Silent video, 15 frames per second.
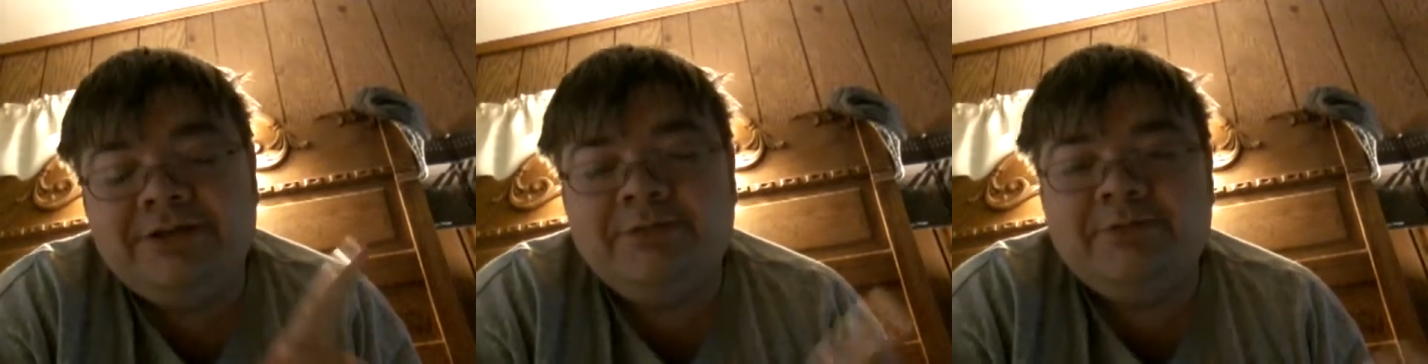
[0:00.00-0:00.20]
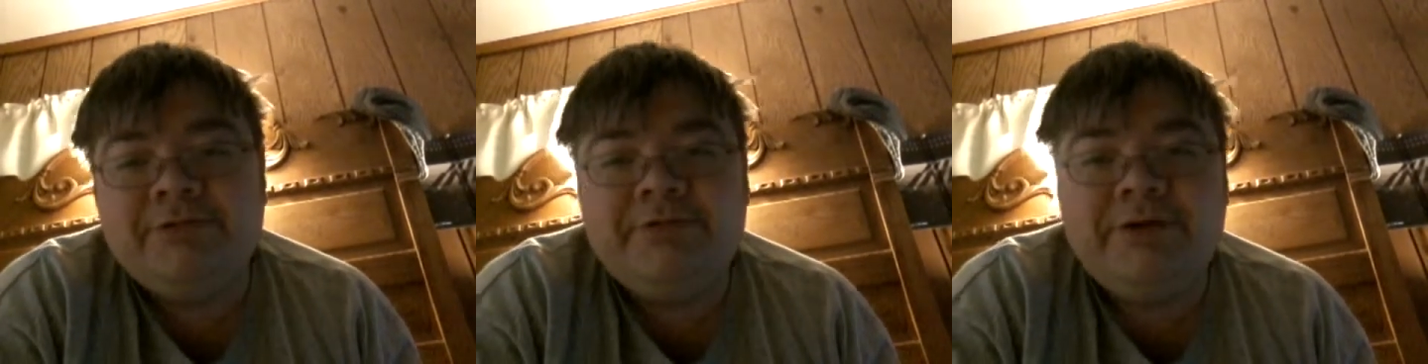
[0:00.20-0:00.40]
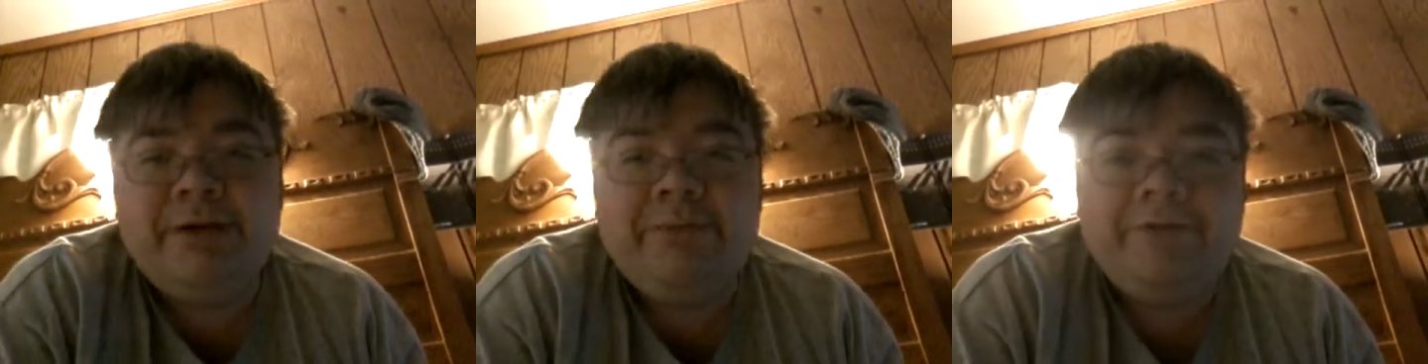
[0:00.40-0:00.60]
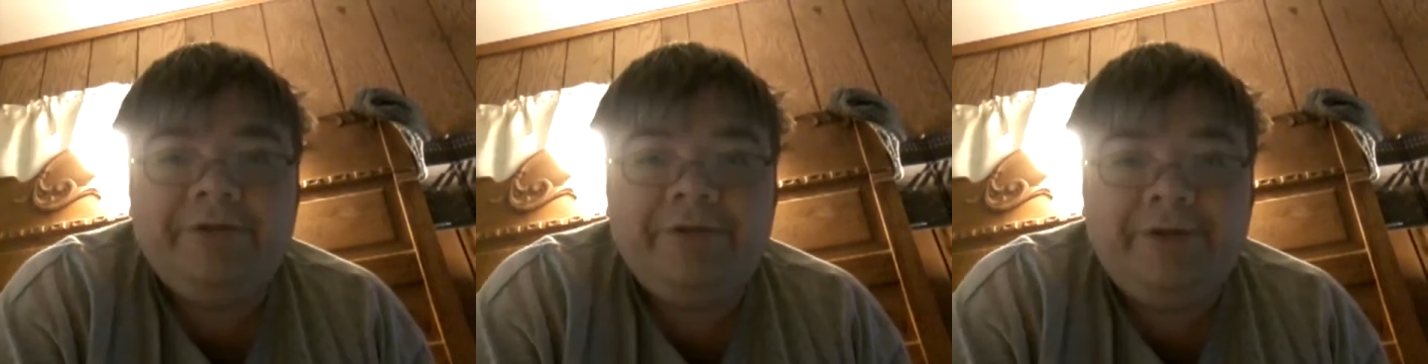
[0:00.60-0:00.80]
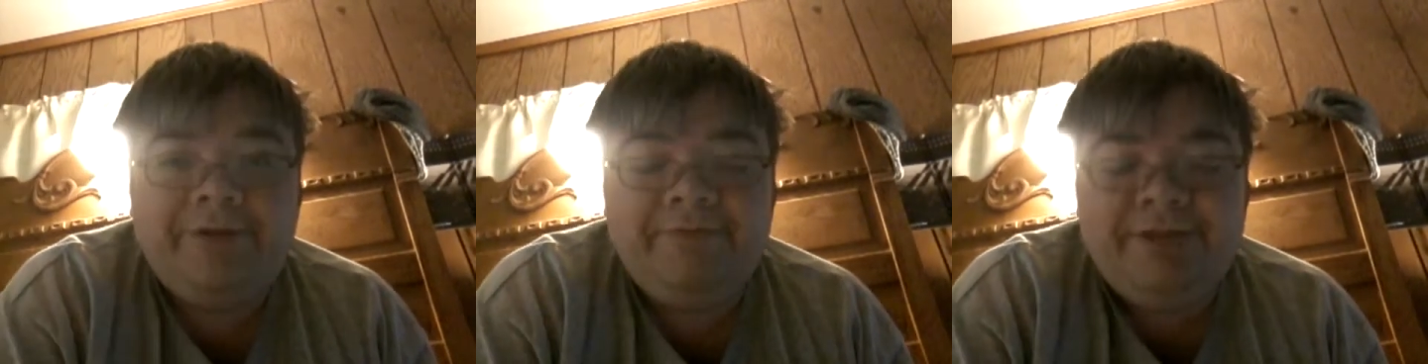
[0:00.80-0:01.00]

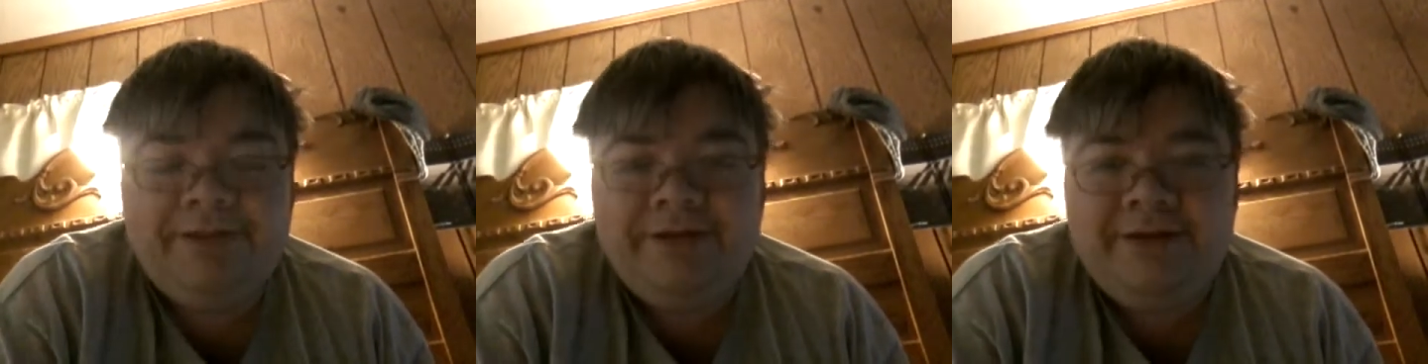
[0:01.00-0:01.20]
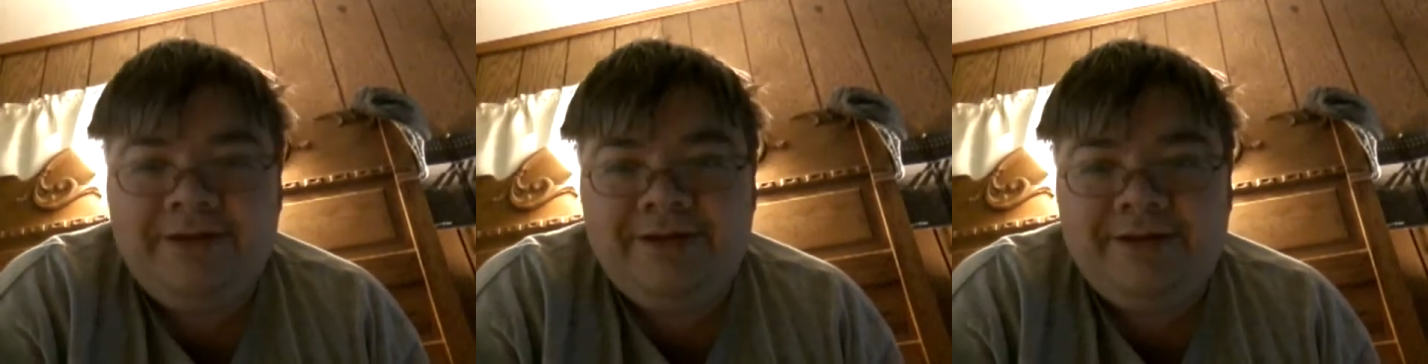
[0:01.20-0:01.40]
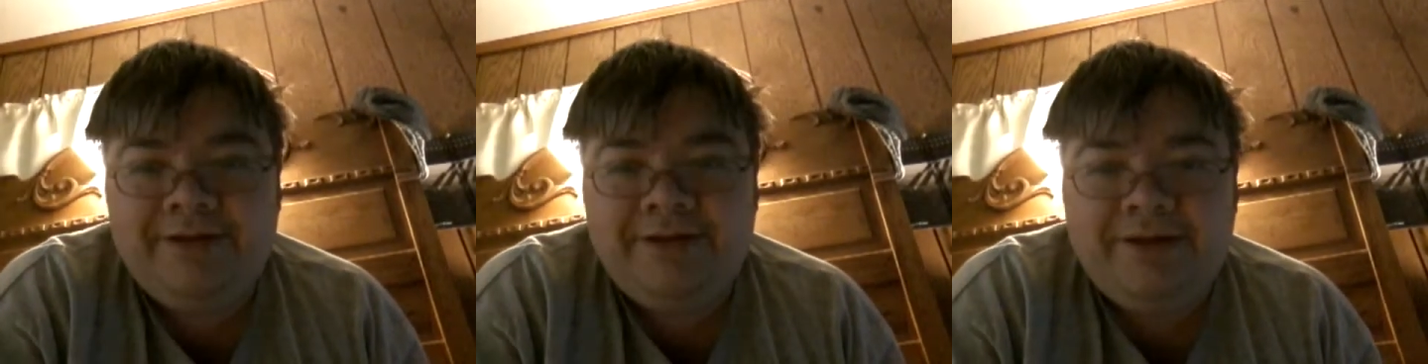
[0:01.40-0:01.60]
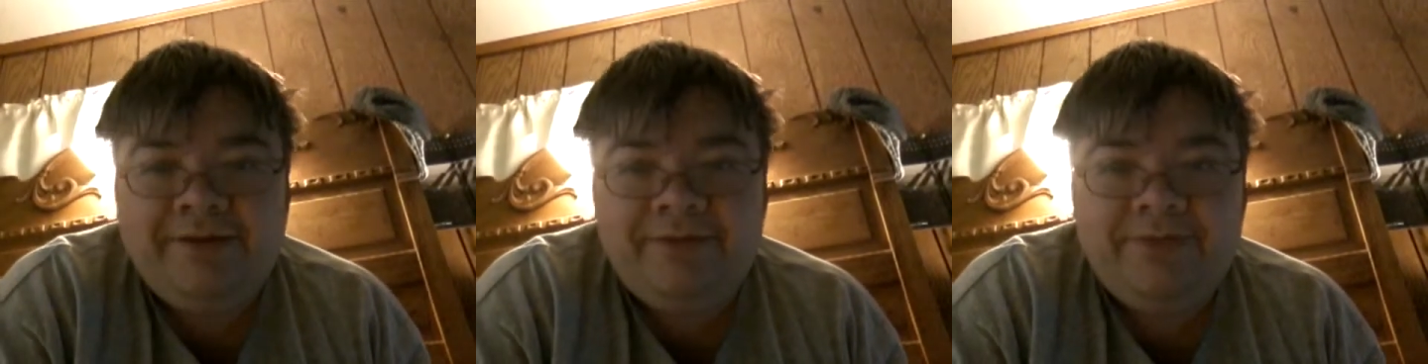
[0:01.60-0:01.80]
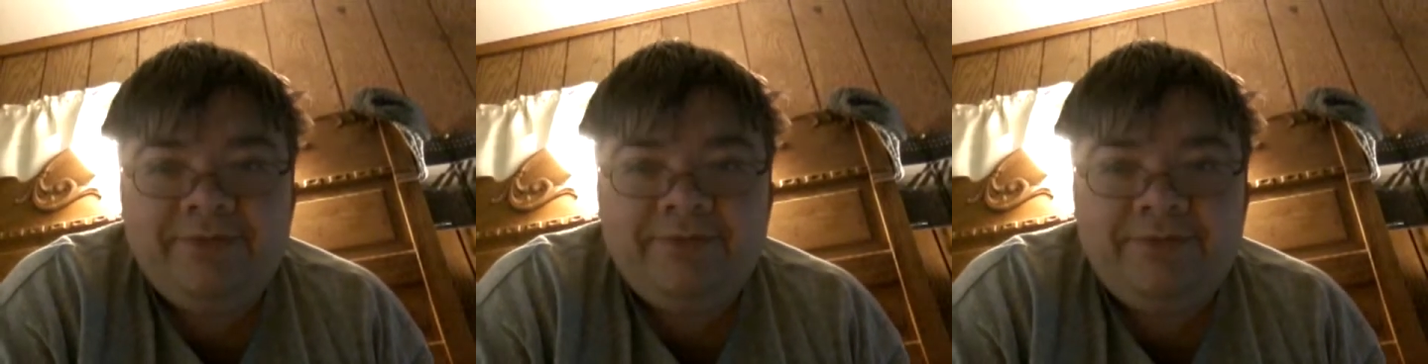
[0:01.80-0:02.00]
subscriber of the
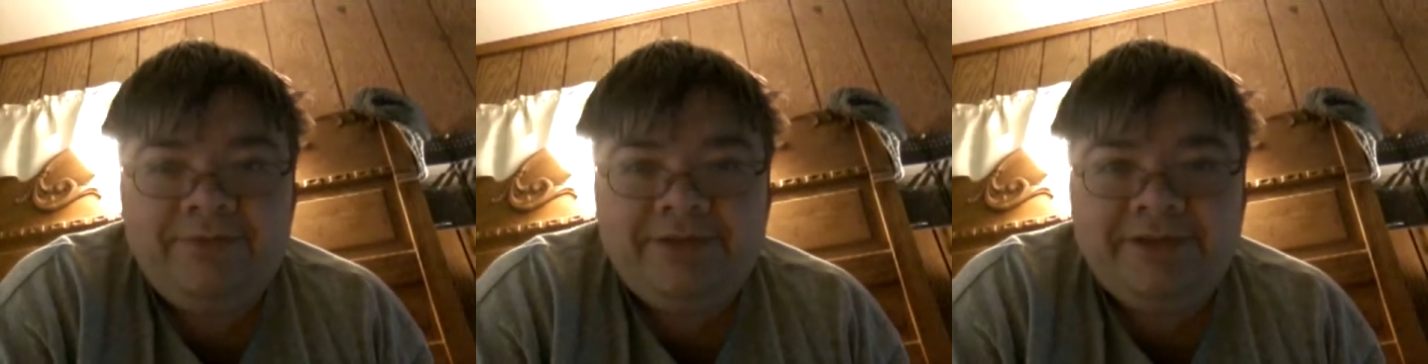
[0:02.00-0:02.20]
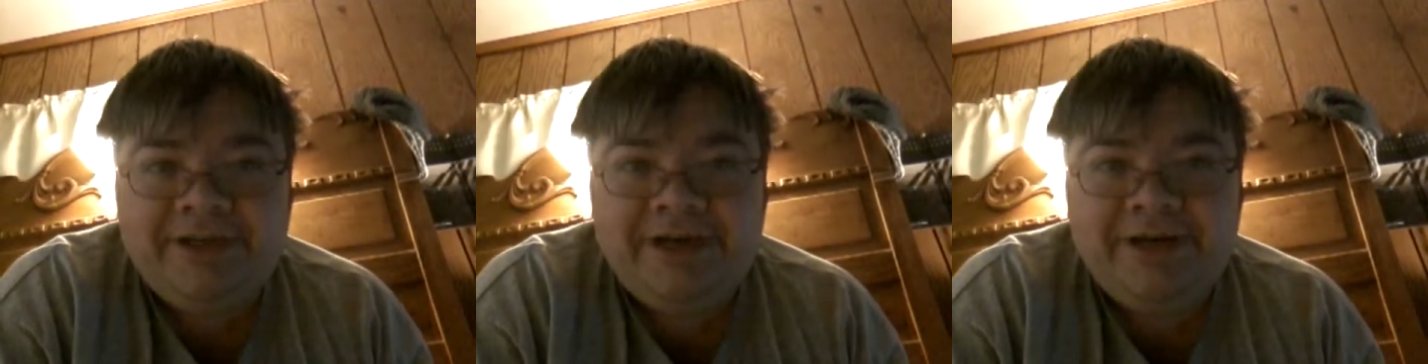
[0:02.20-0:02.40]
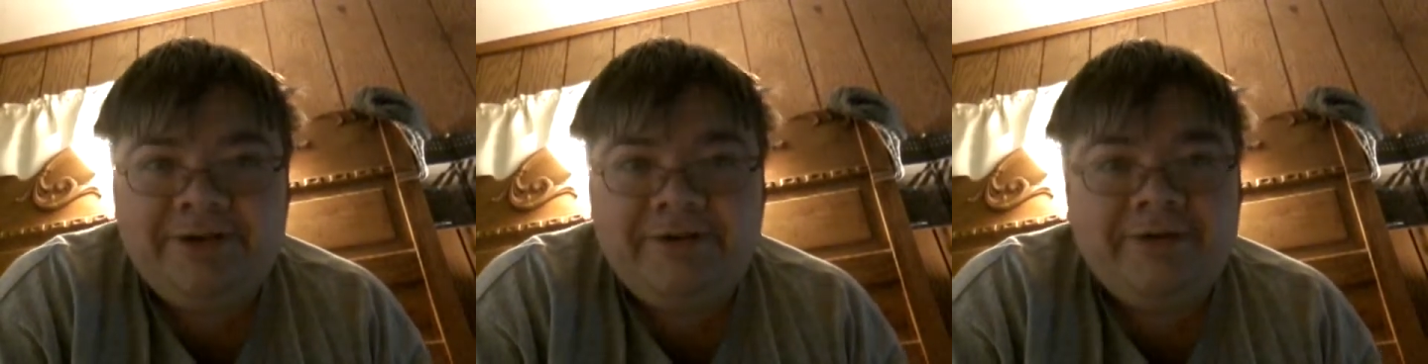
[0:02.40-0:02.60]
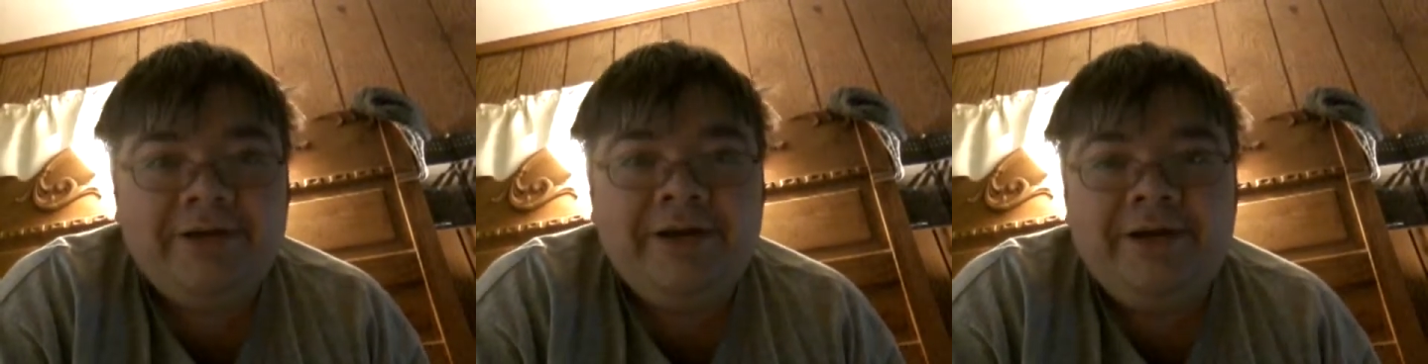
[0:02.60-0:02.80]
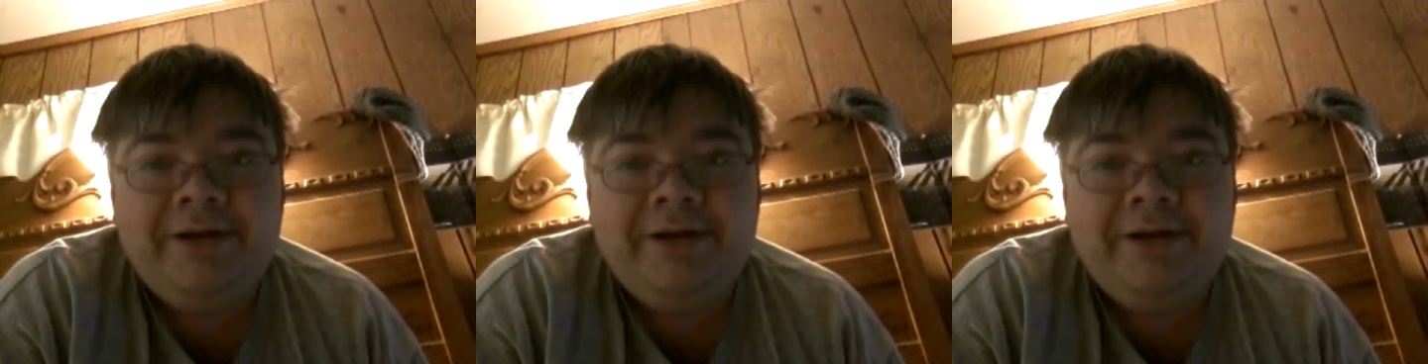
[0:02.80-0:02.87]
of the channel.